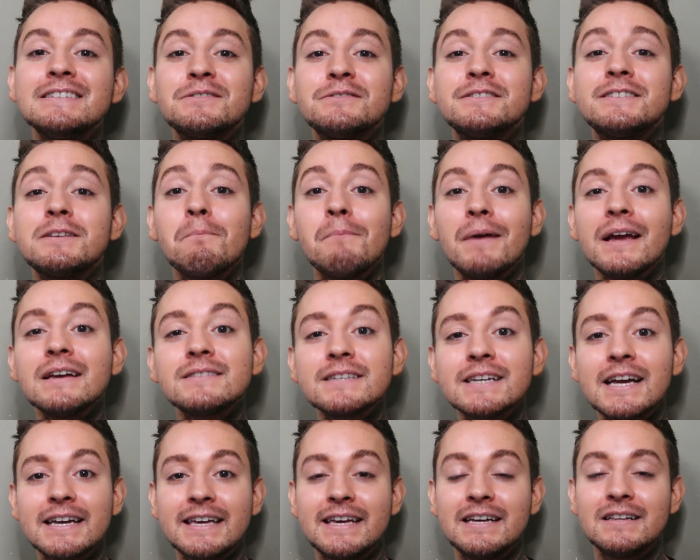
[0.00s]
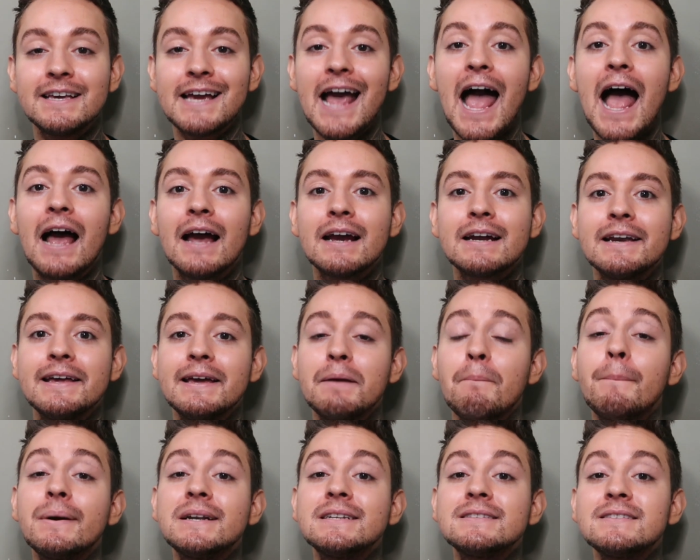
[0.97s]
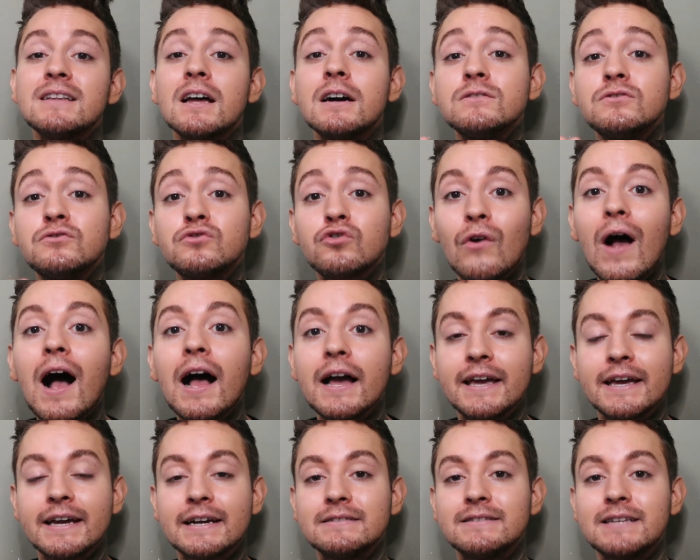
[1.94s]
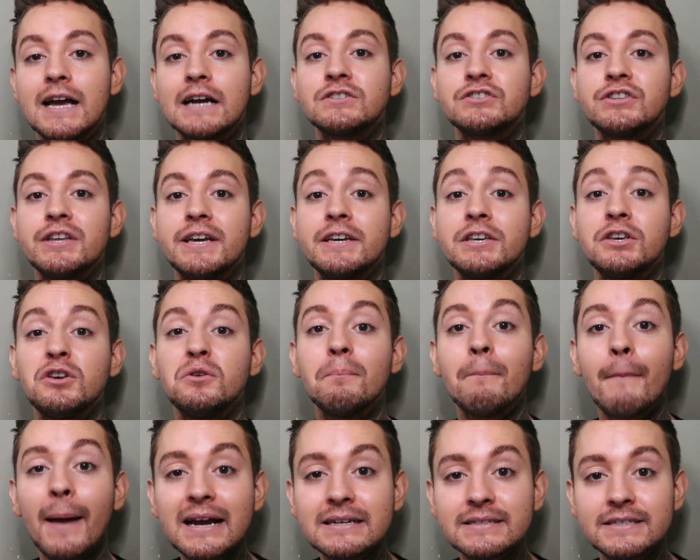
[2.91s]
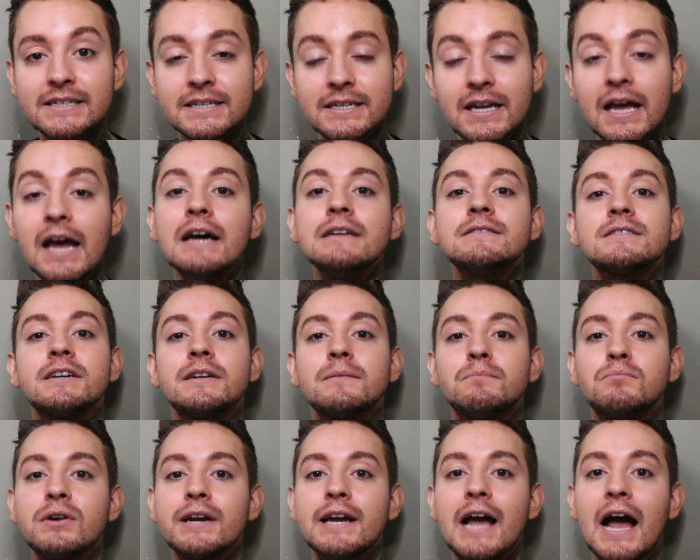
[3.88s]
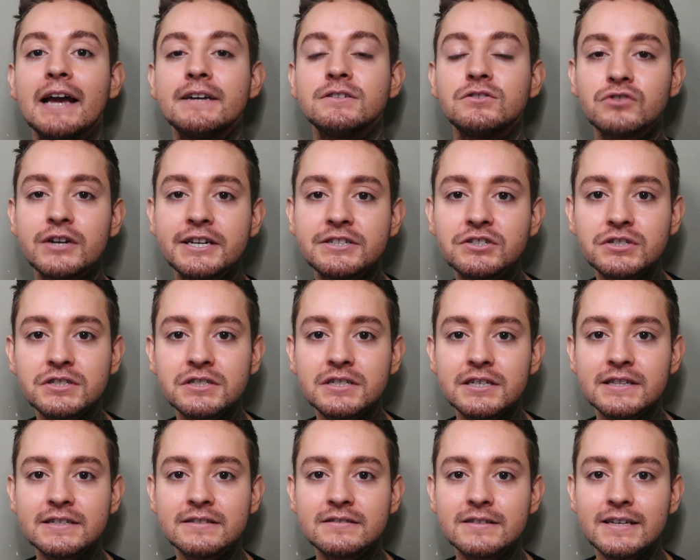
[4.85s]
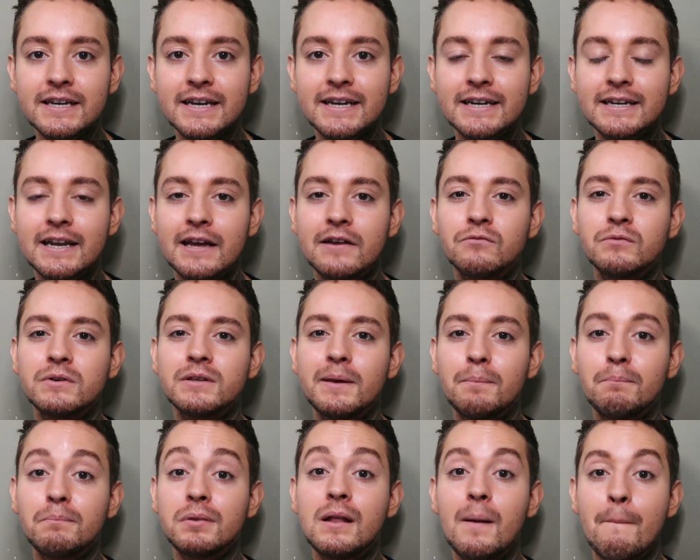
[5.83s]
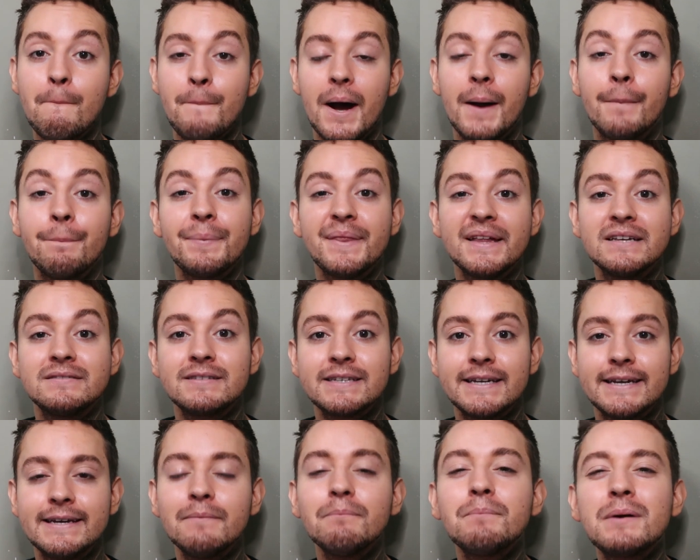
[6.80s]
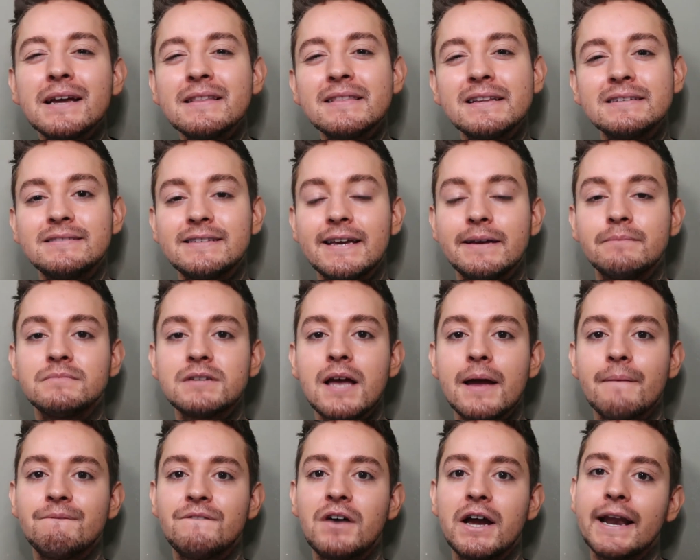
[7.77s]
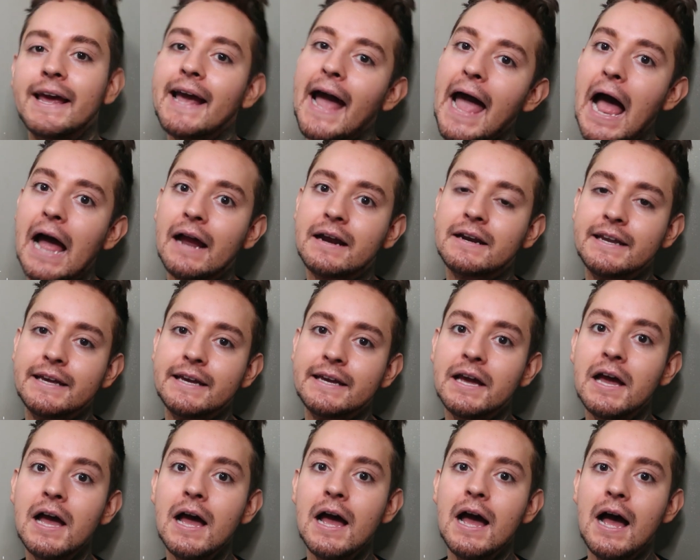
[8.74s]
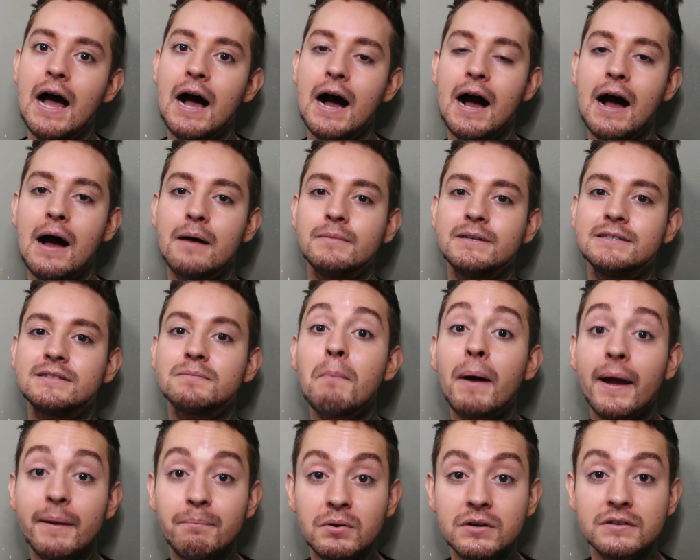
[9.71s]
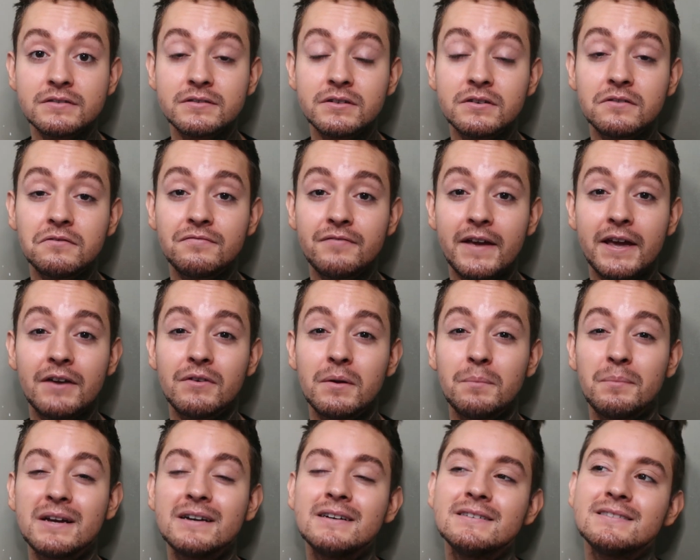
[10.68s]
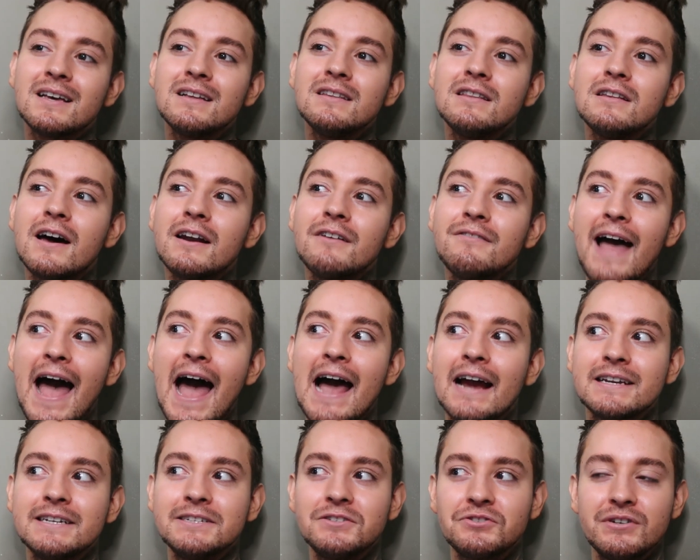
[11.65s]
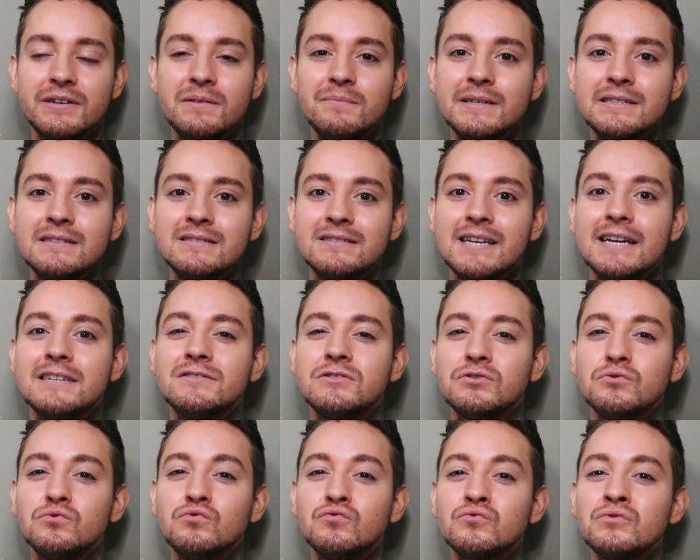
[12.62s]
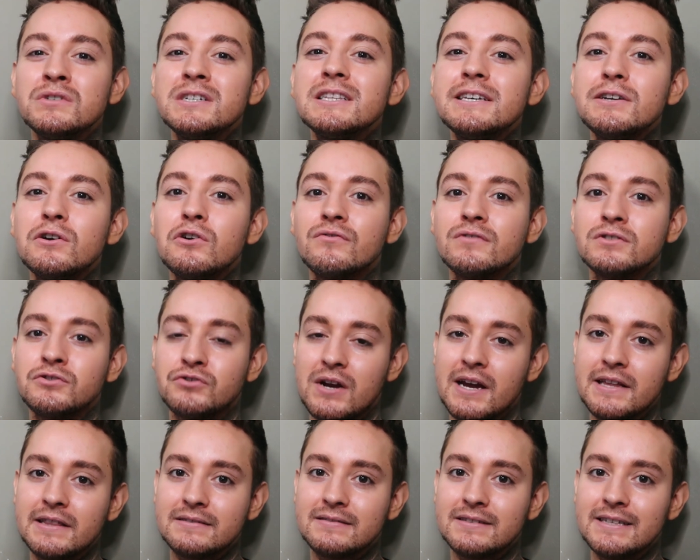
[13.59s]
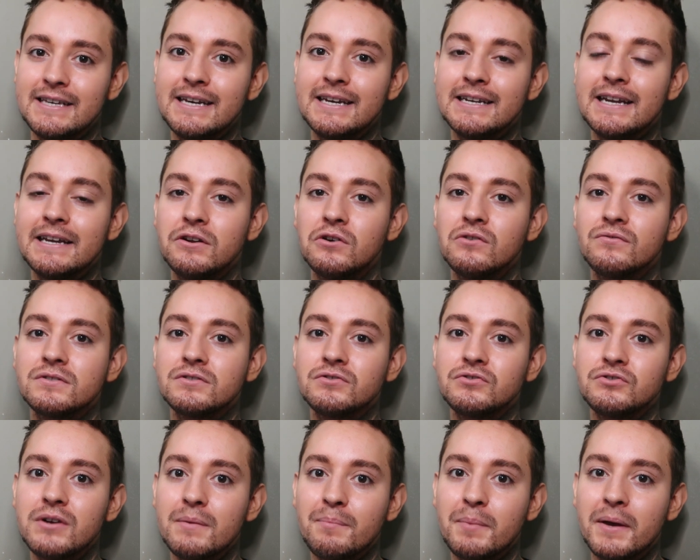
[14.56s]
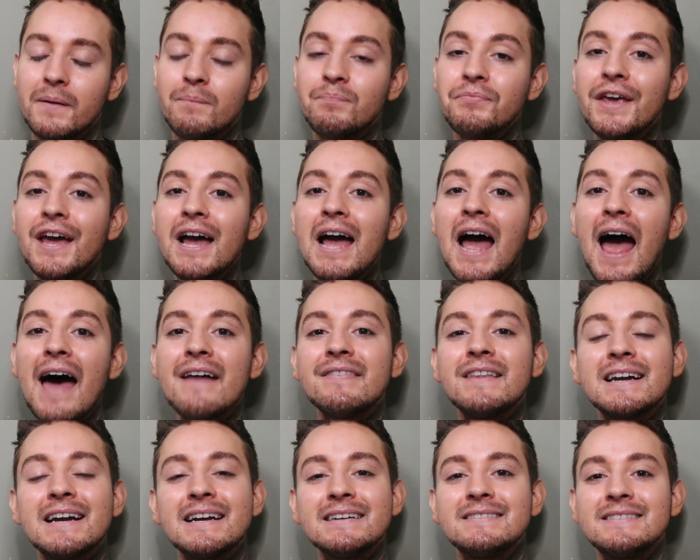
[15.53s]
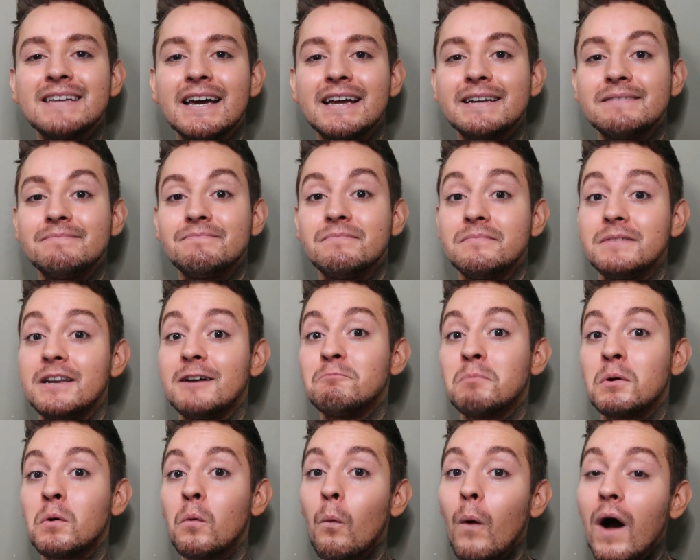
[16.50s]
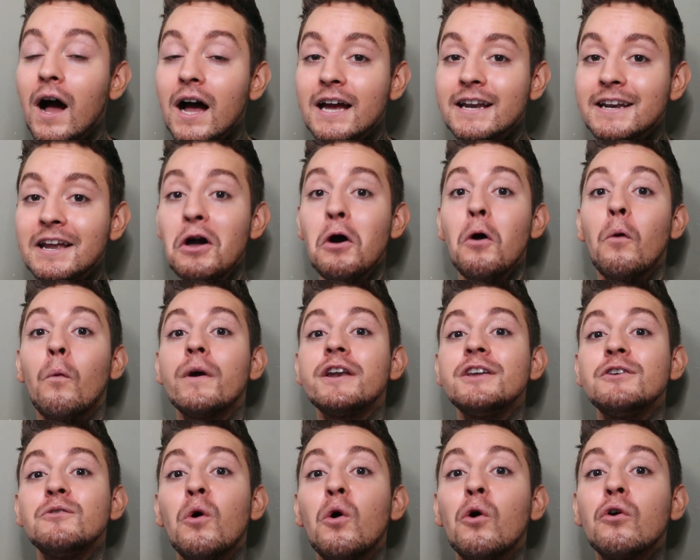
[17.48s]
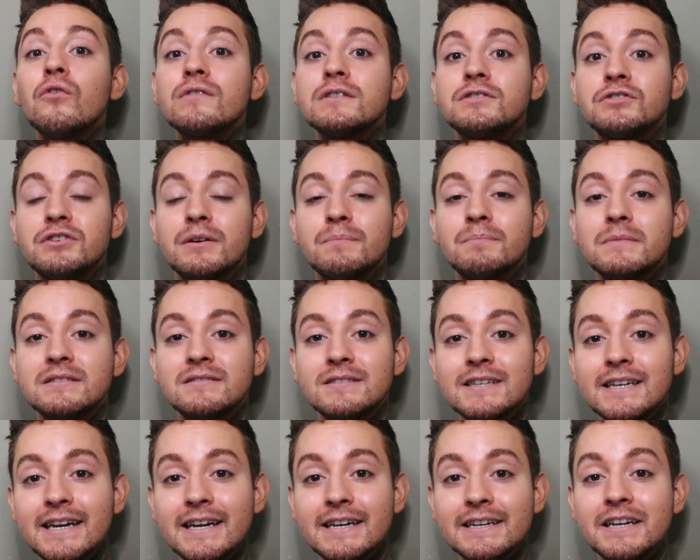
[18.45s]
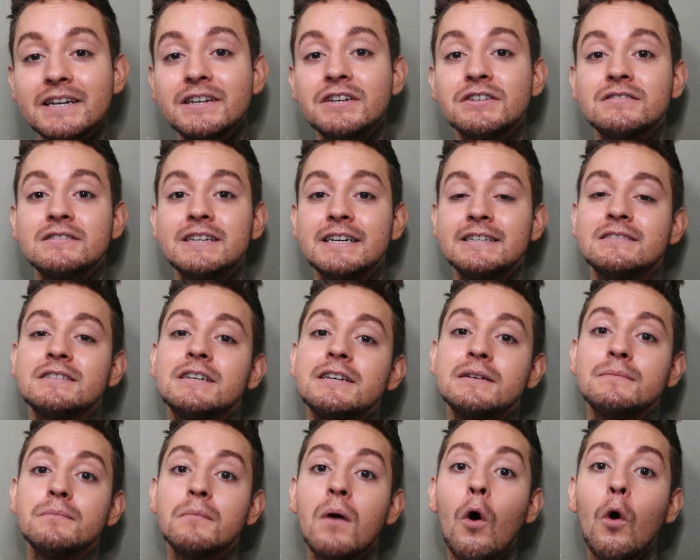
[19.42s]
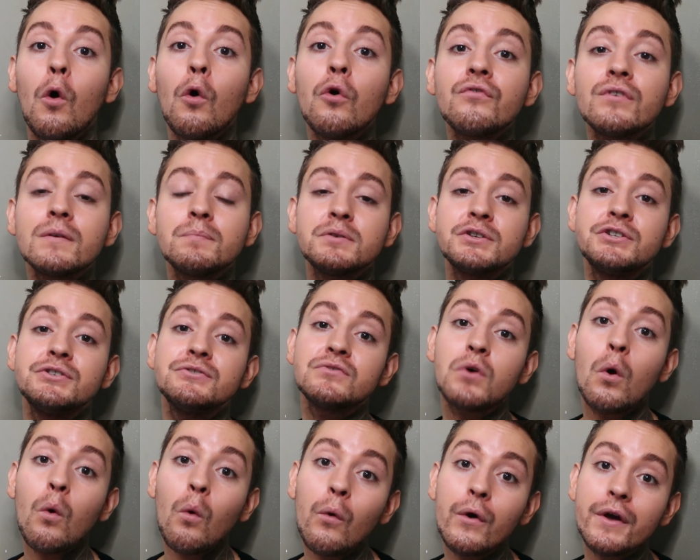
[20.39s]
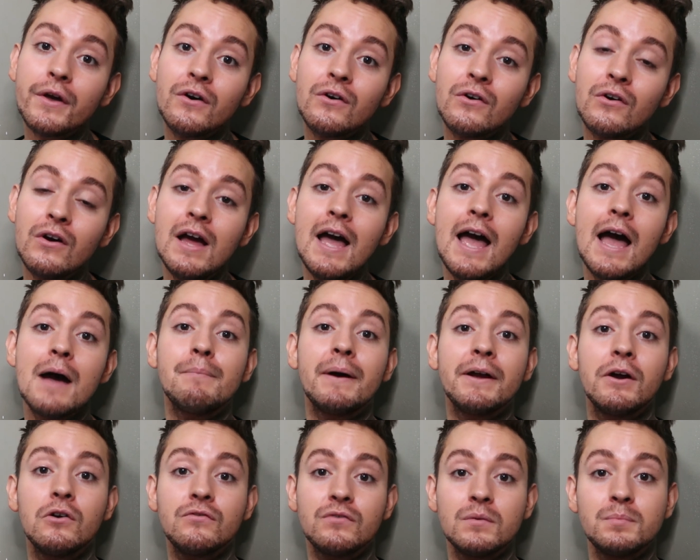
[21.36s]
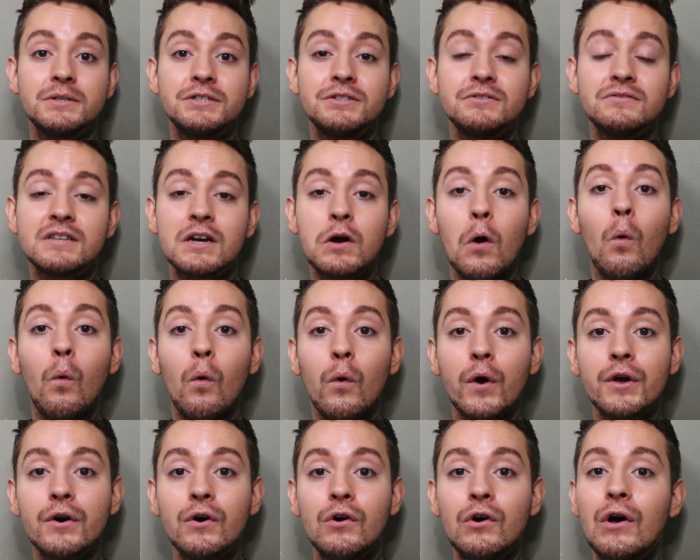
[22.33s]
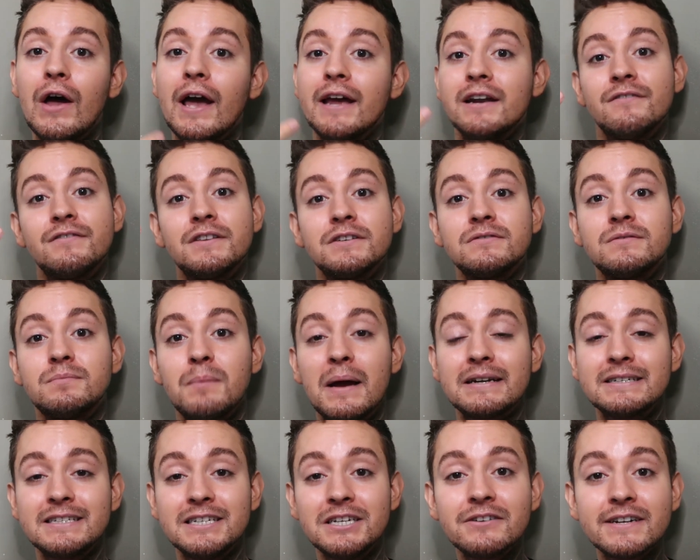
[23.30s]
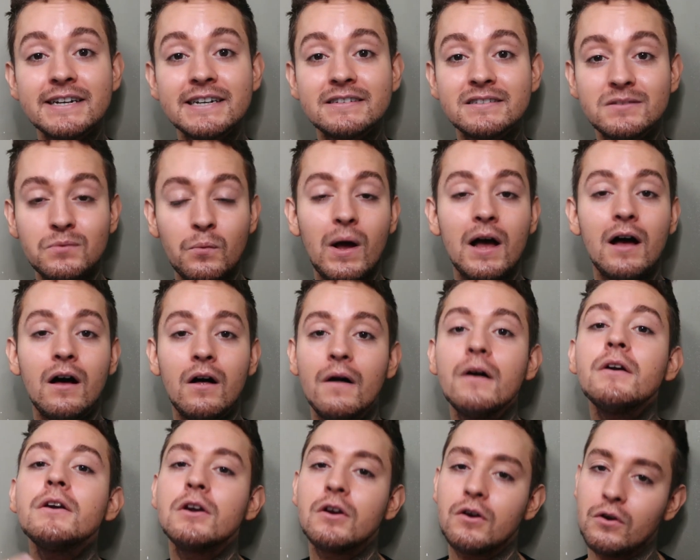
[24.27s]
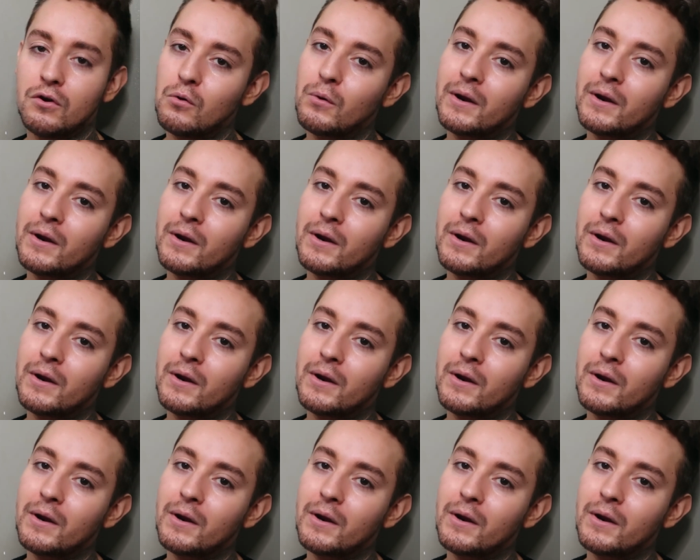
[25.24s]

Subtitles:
So it's amazing at killing acne, but it's not drying. It's actually a humectant. It's gonna bring hydration to the skin and really plump up the skin, but at the same time fighting acne. It's my personal favorite because a lot of acne treatments tend to really overdry the skin and overstrip it. And like I said, number 1, when you overstrip the skin, your skin is gonna overproduce oil. And by overproducing oil, and if there's bacteria as well, you're